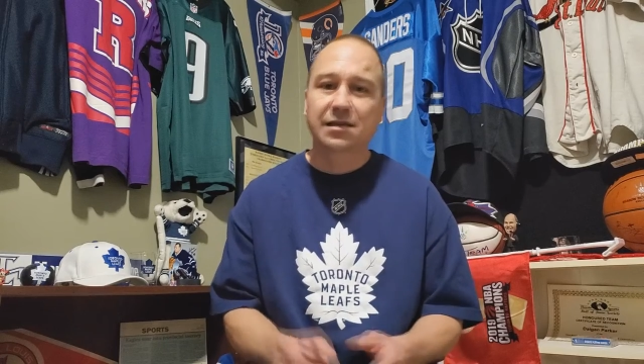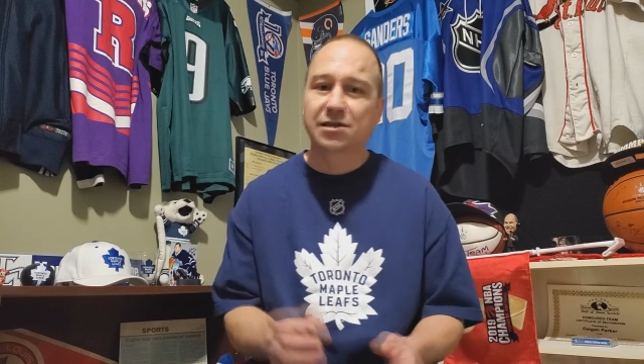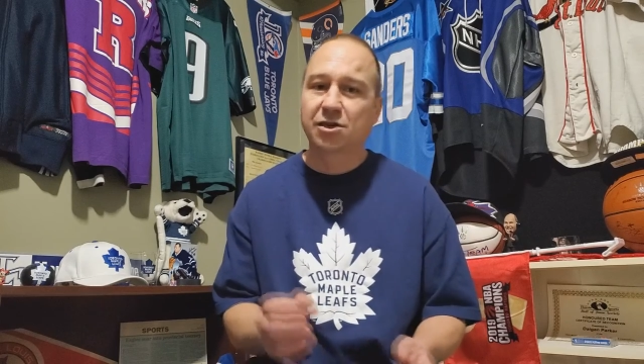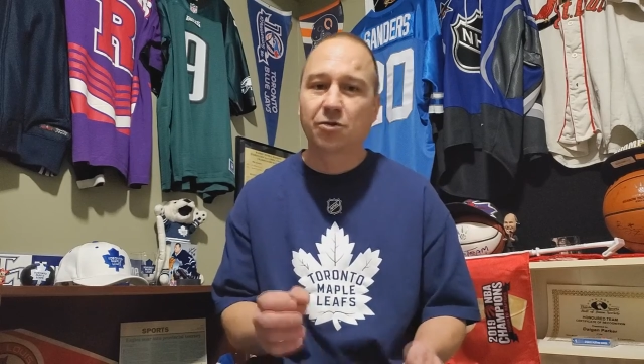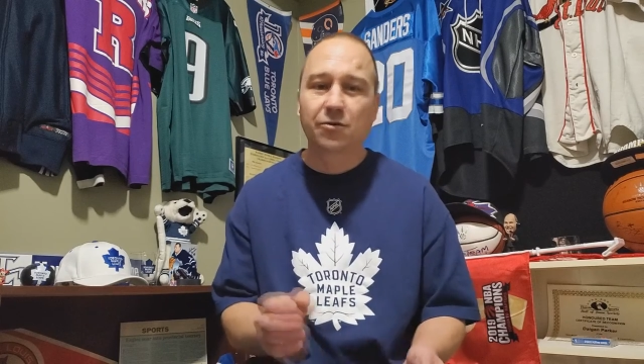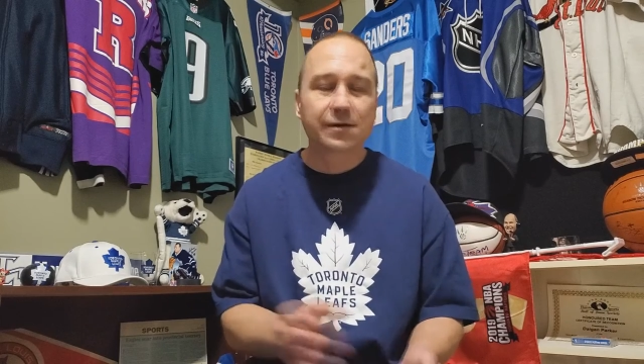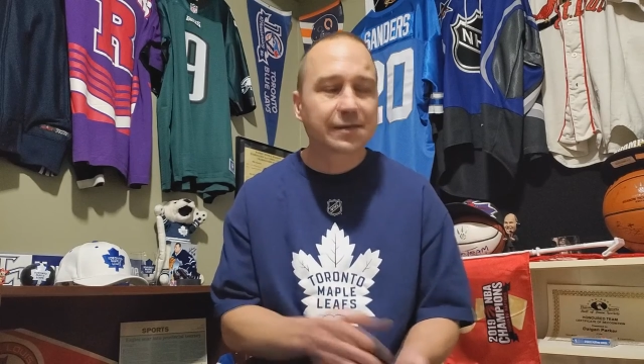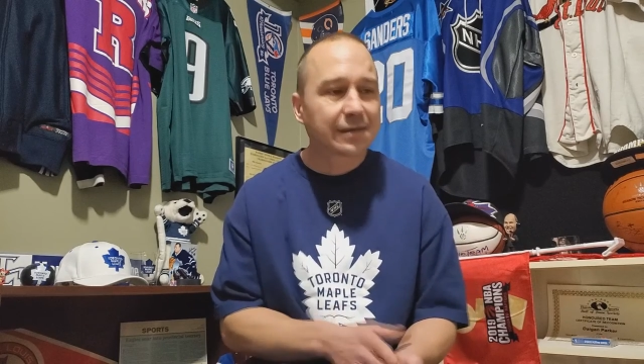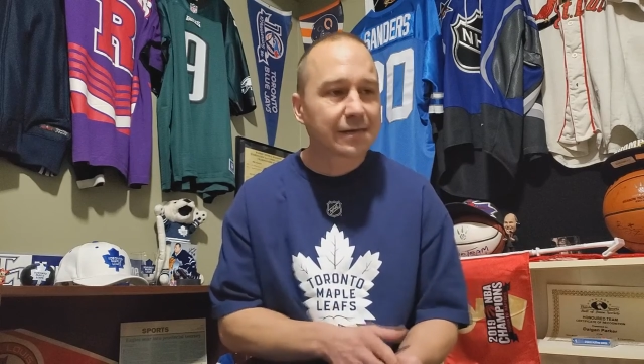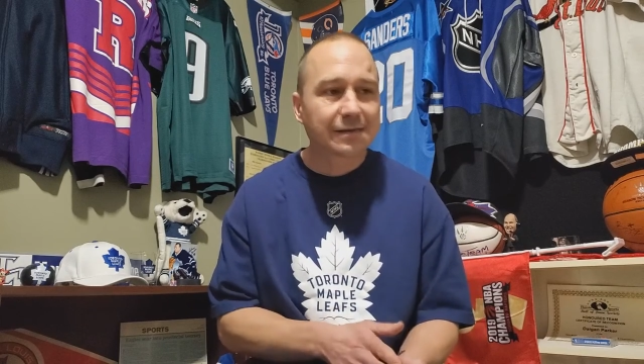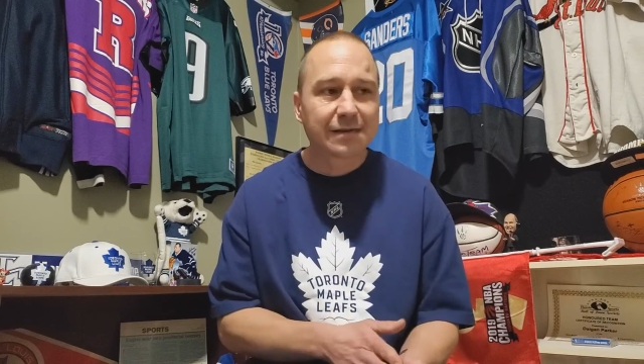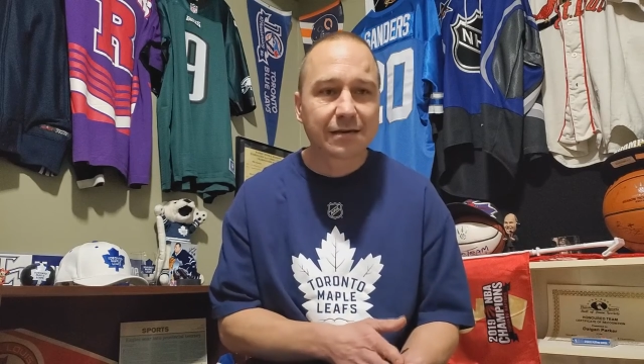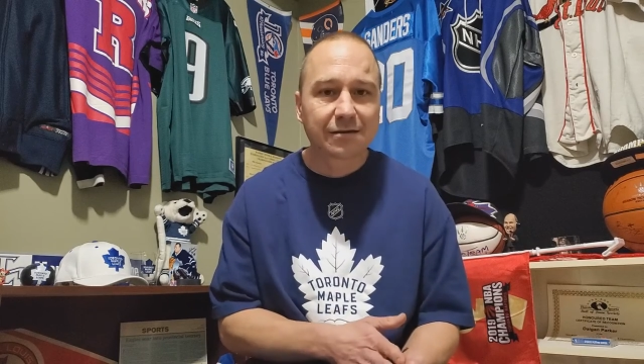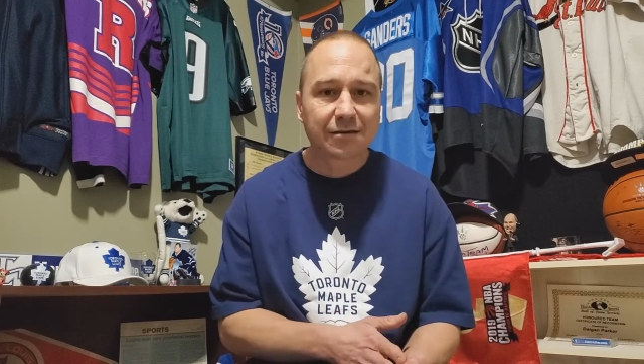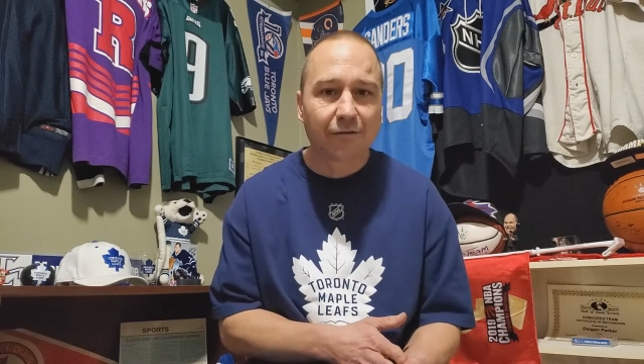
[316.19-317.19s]
The two
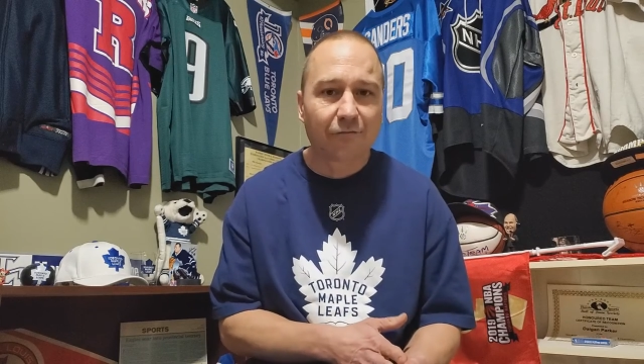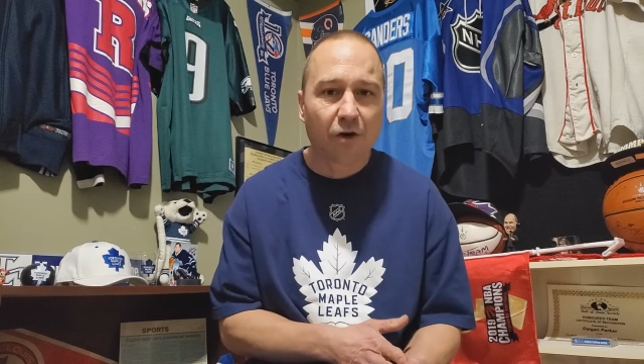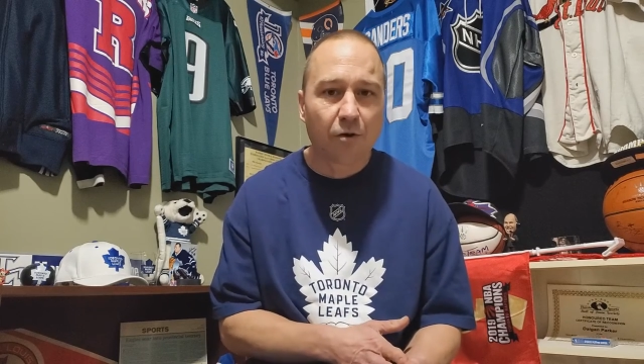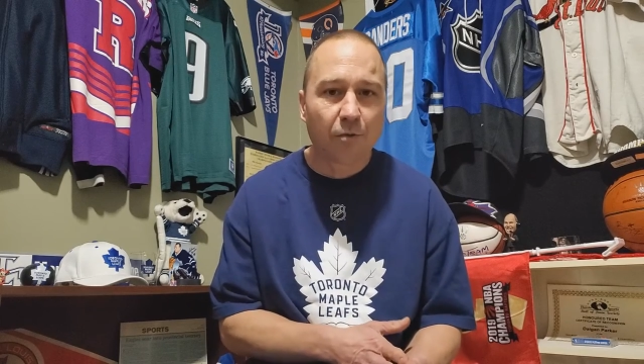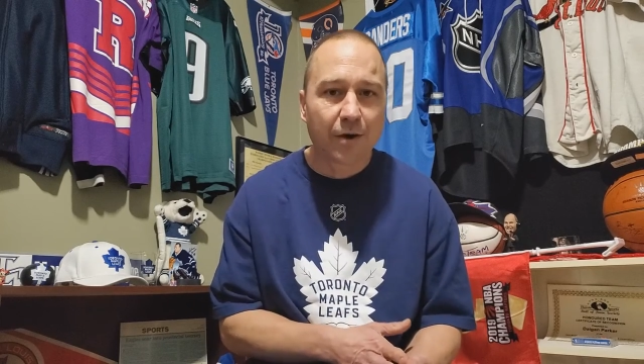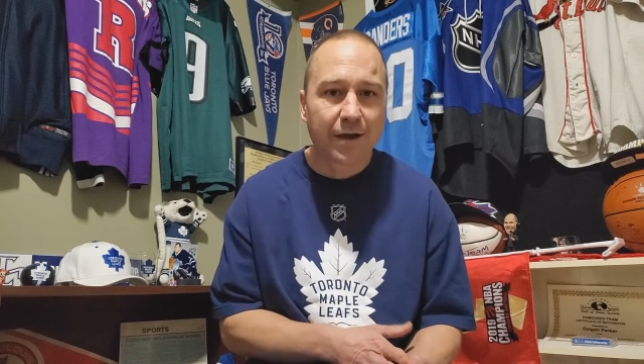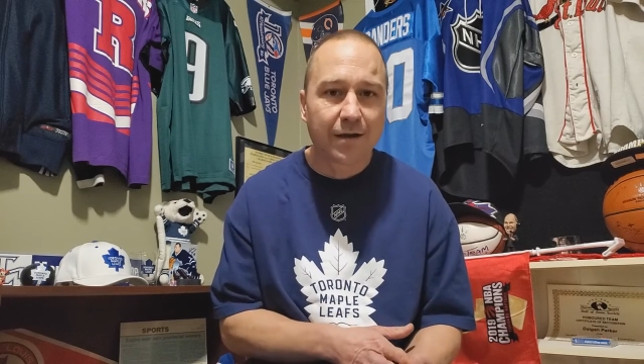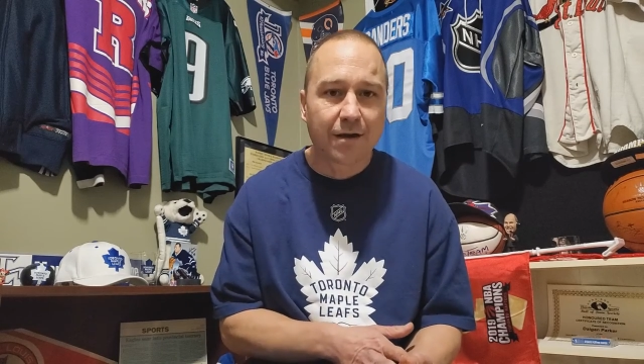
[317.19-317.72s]
assistants have already